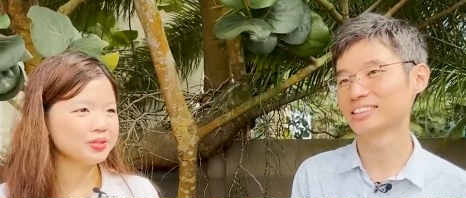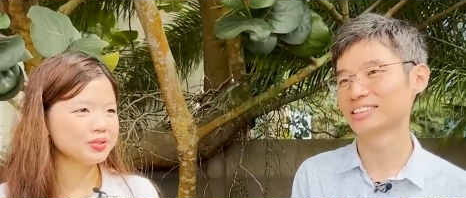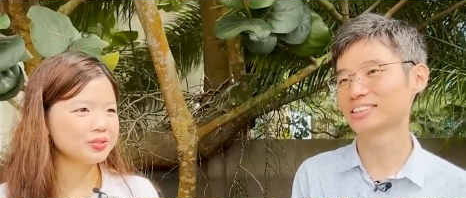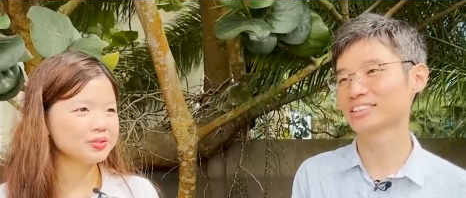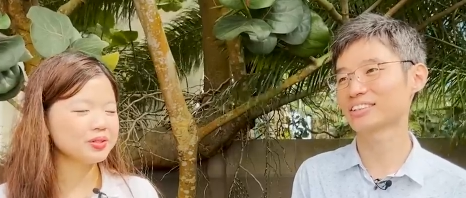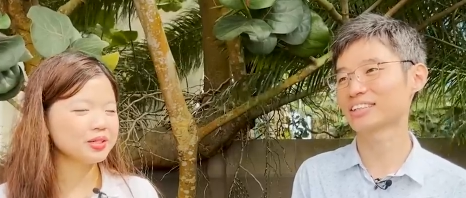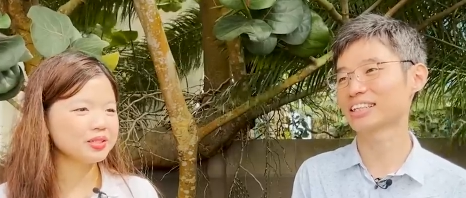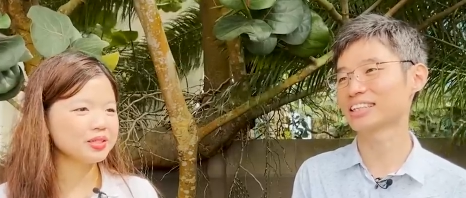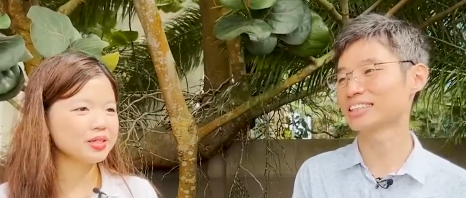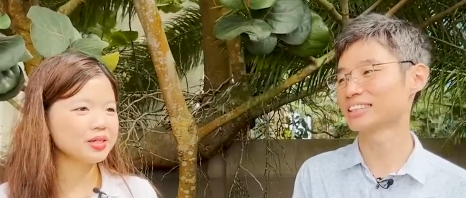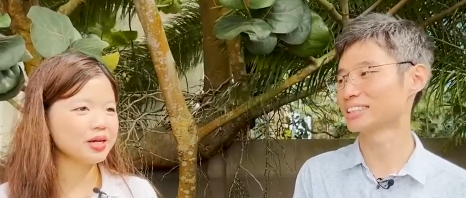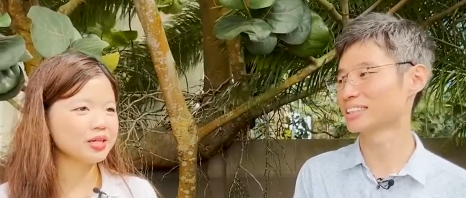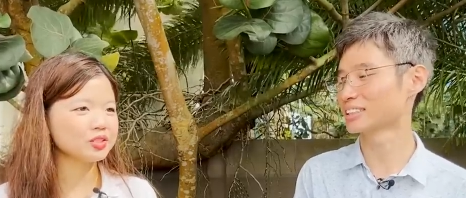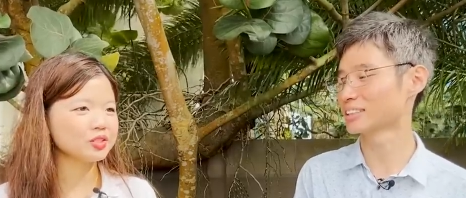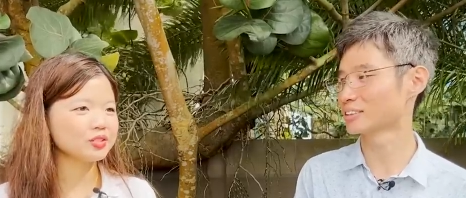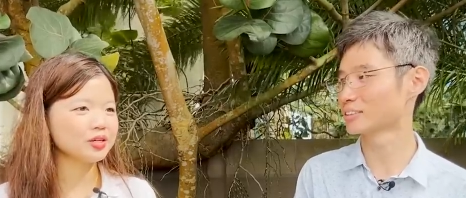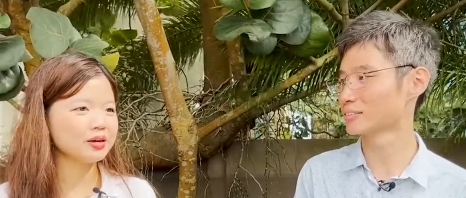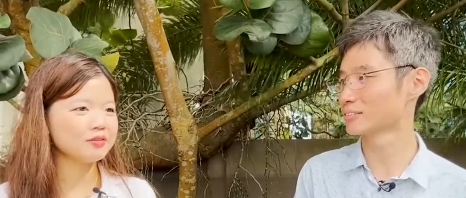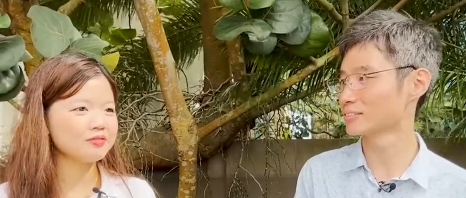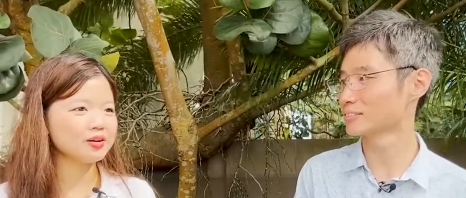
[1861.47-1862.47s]
Speaker 1: So right. I think I,
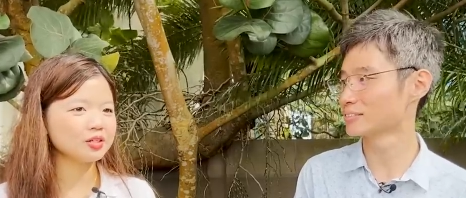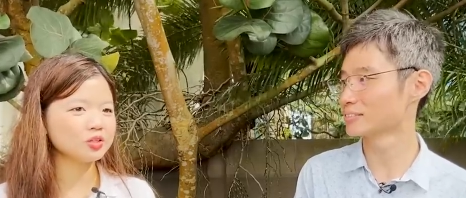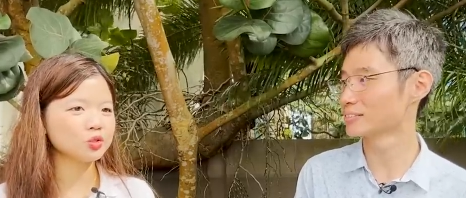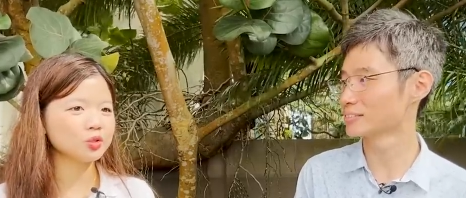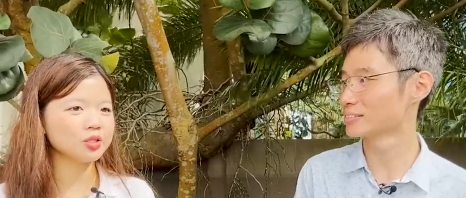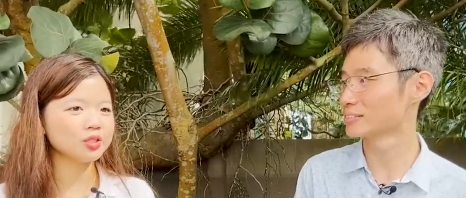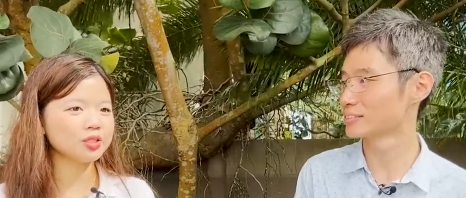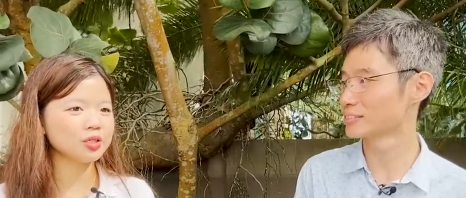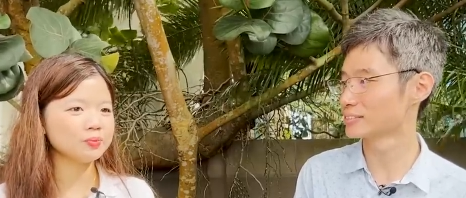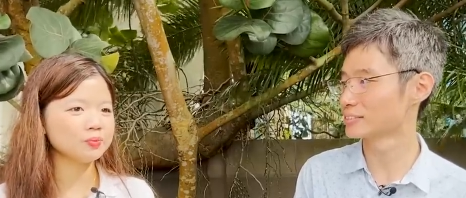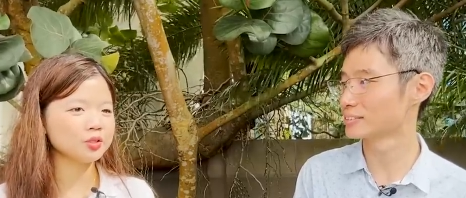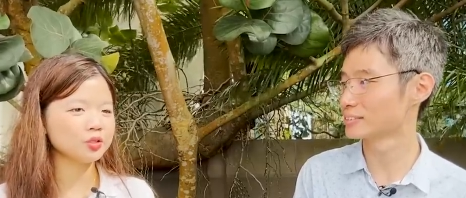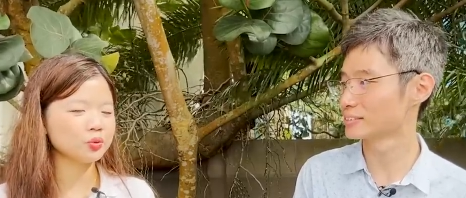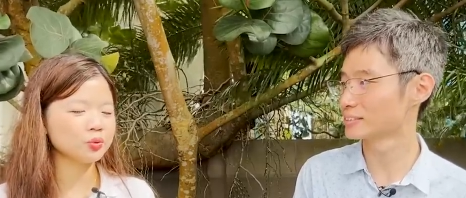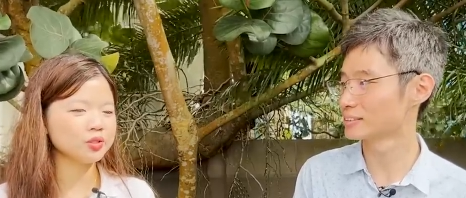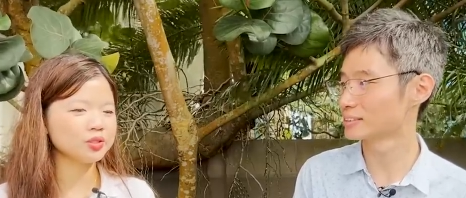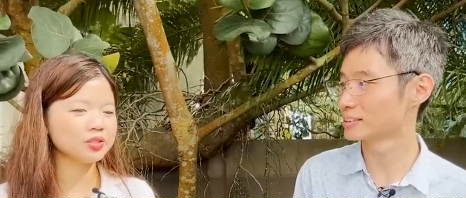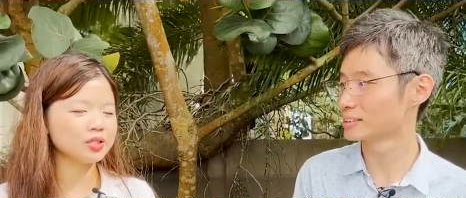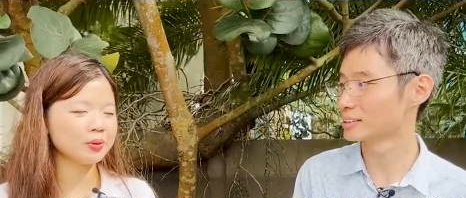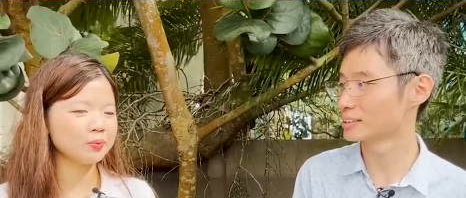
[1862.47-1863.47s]
I fluctuated
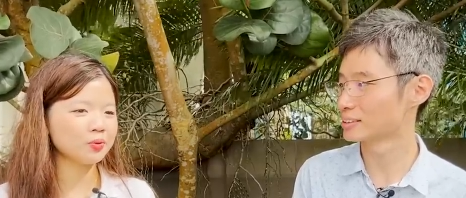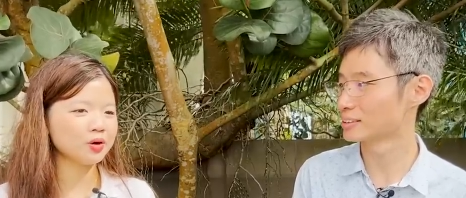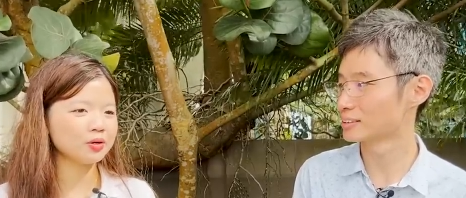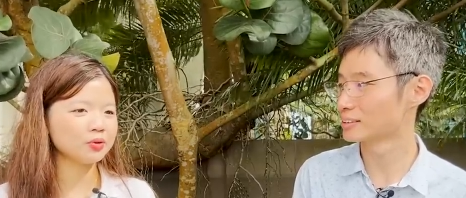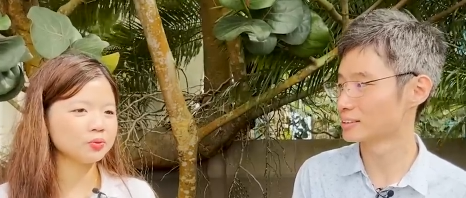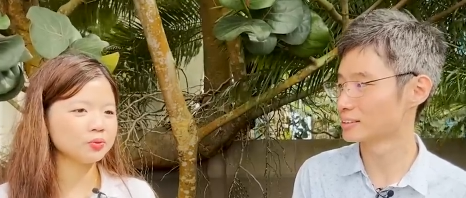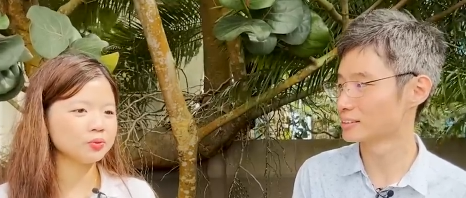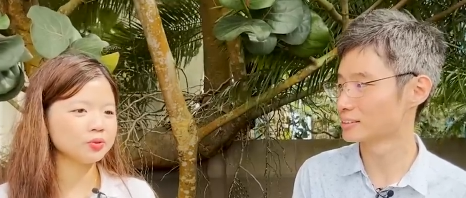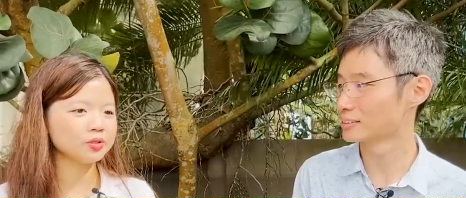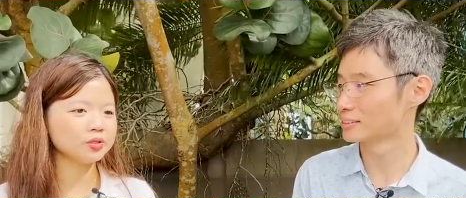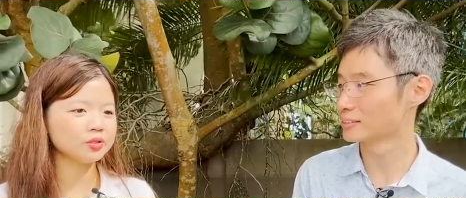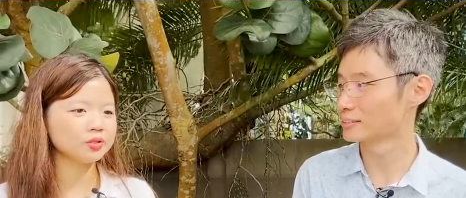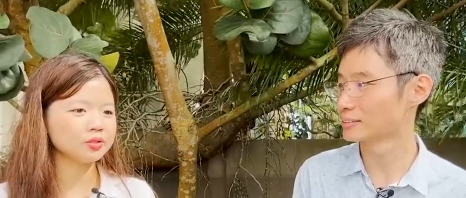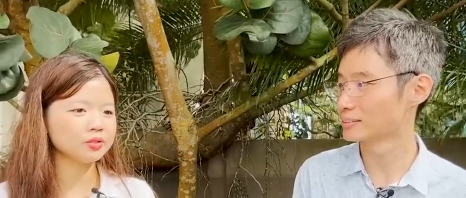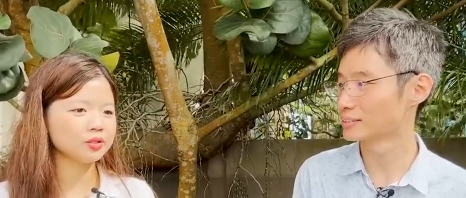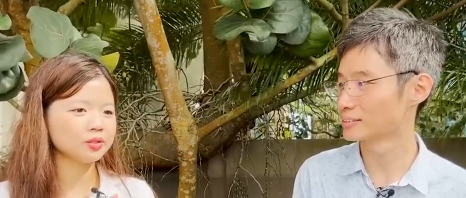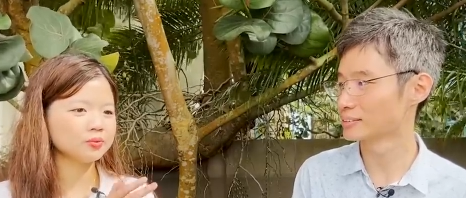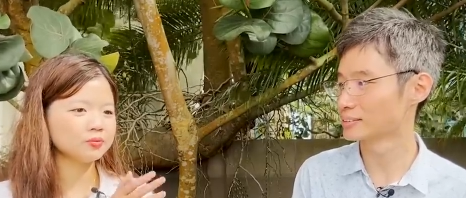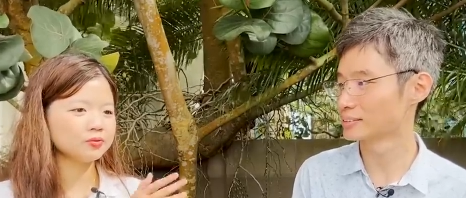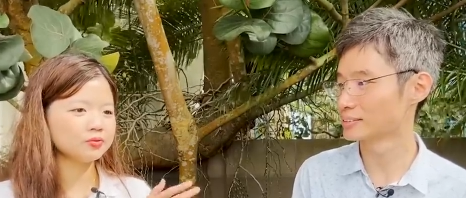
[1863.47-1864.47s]
between someone who is
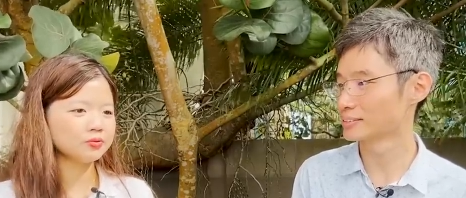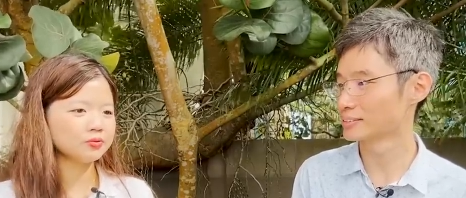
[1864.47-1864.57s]
um,